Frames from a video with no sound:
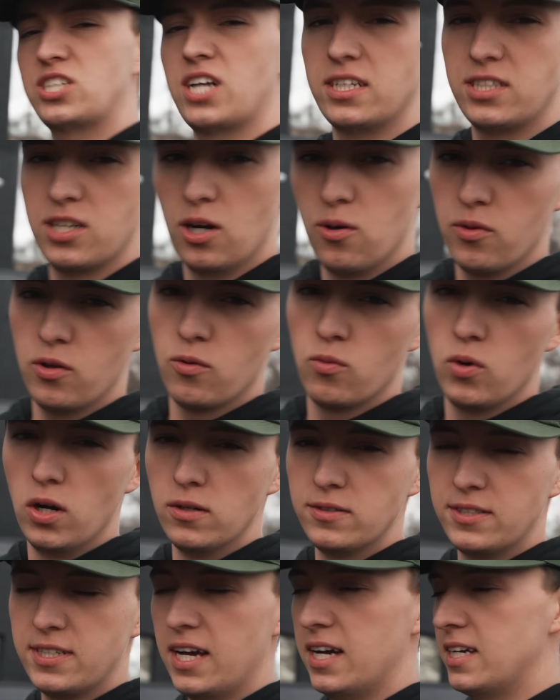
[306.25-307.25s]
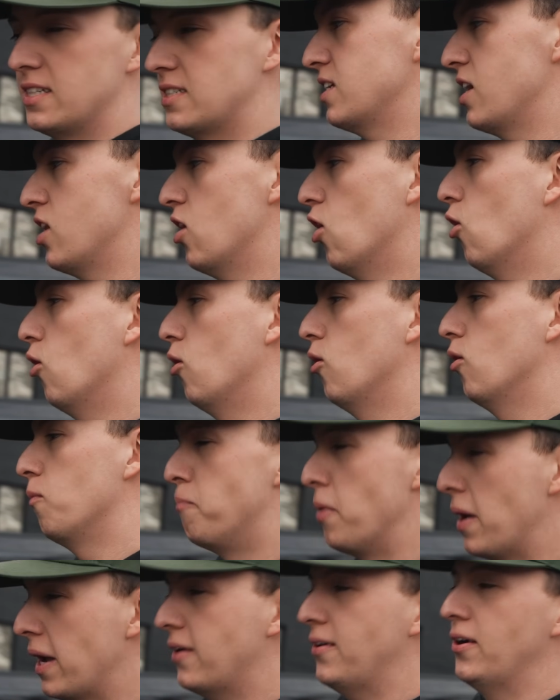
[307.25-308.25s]
got done with the road test. The old
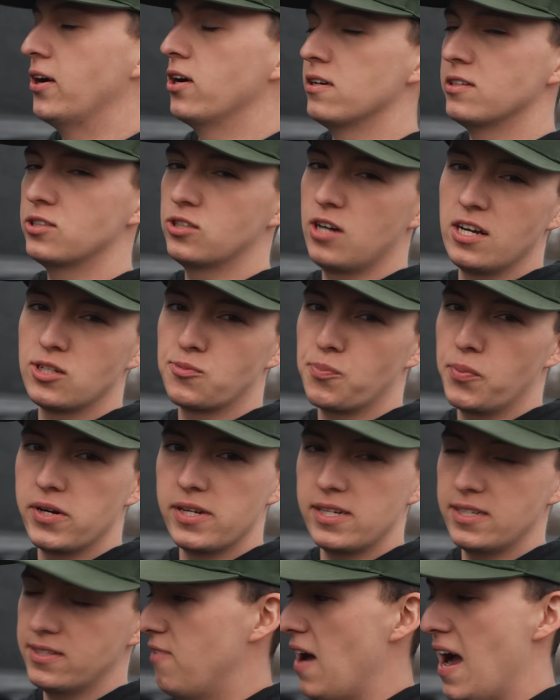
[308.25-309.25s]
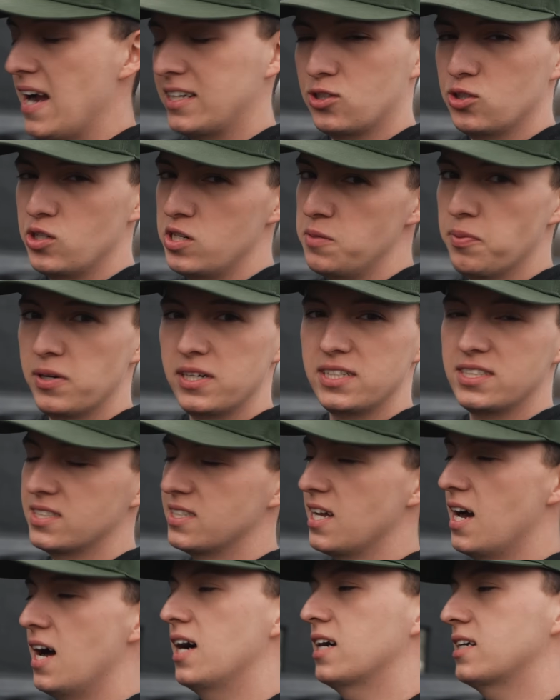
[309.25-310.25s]
big girl drives pretty factory, pretty
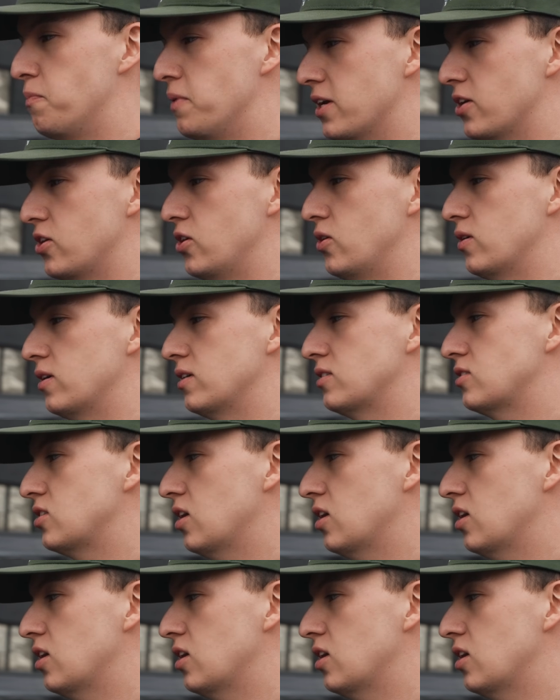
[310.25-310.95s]
stock, big unit.